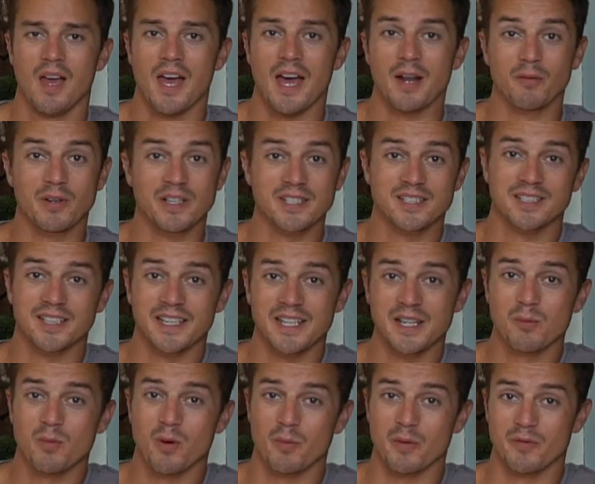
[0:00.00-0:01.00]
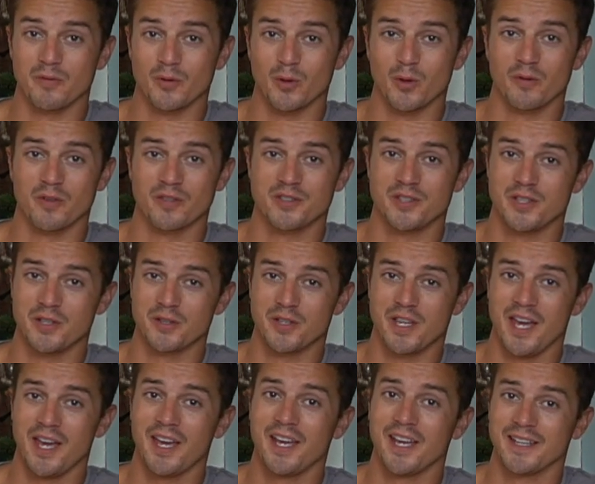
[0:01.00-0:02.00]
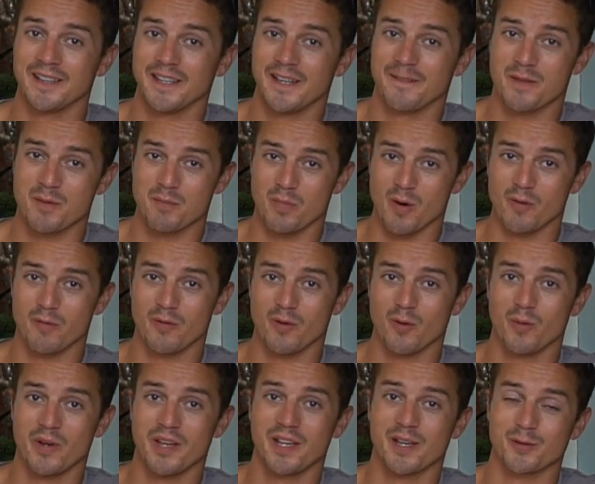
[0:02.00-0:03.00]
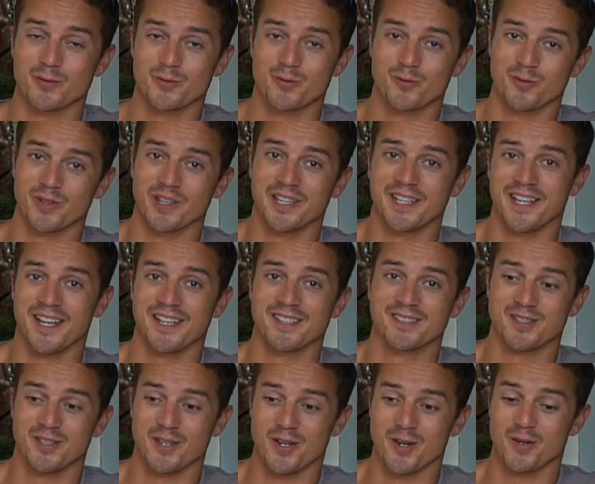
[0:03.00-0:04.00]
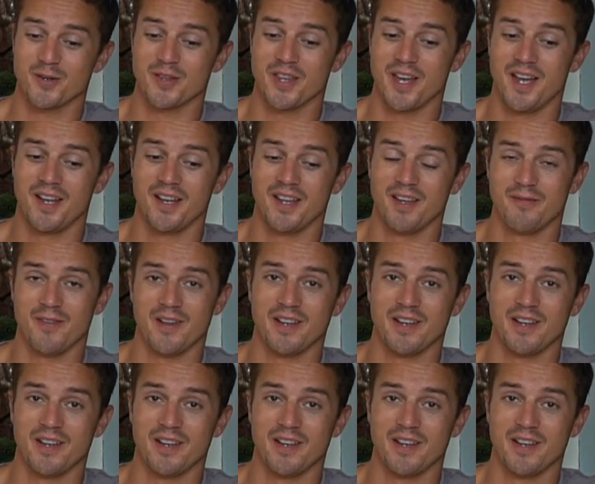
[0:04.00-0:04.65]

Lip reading: And recently, when we flew over to the UK and left the boat for a week, it was really nice to know that if